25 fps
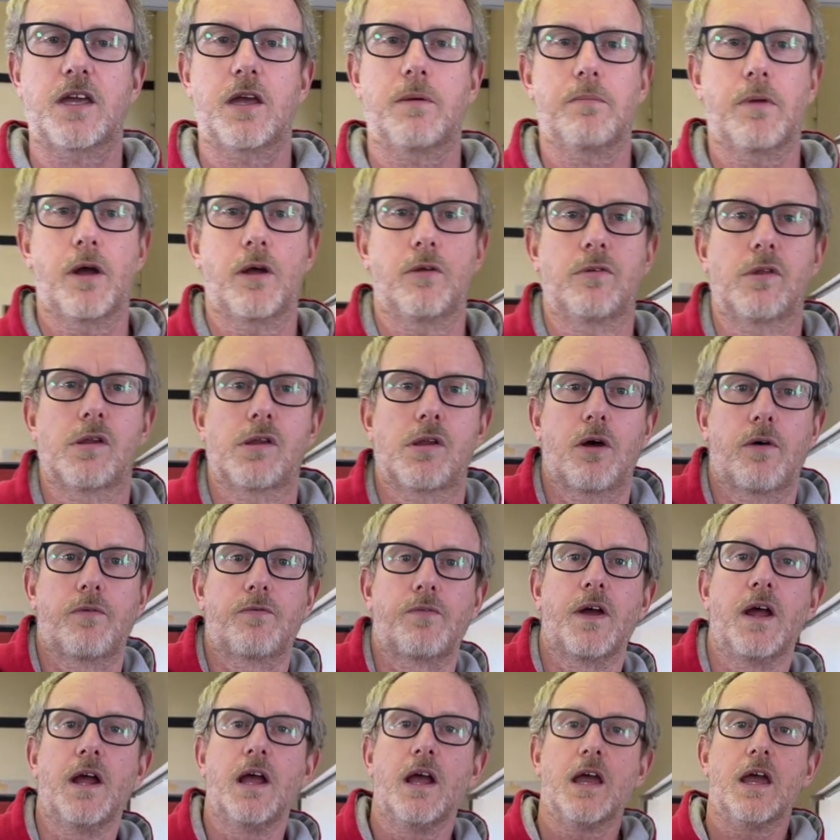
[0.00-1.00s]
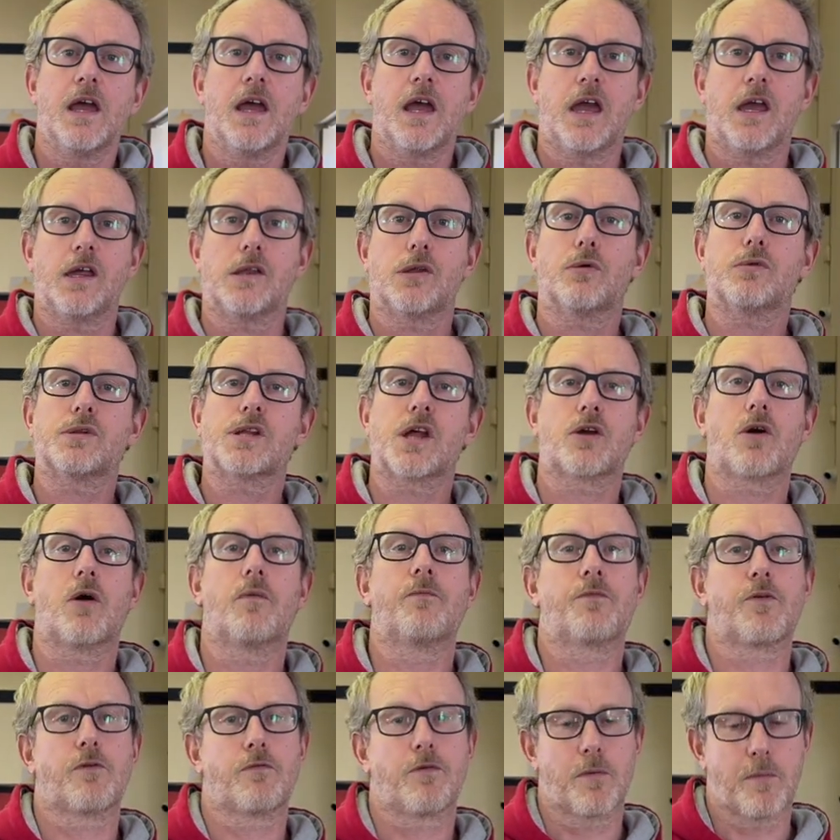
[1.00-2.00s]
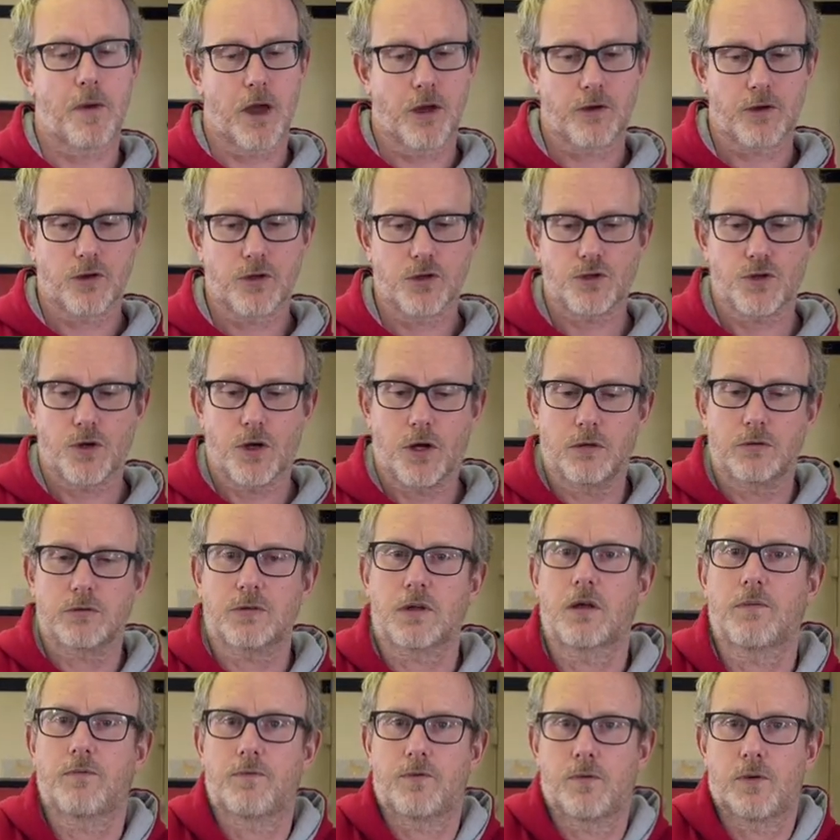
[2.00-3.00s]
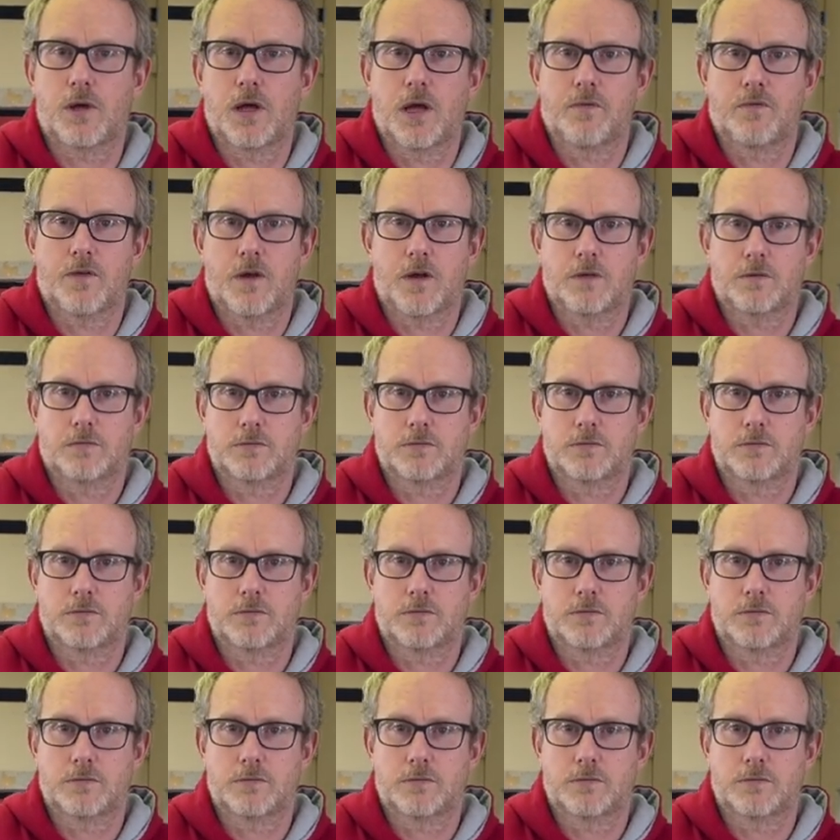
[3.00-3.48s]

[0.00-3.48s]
motors off. He's also gone for remote control. Don't fall over.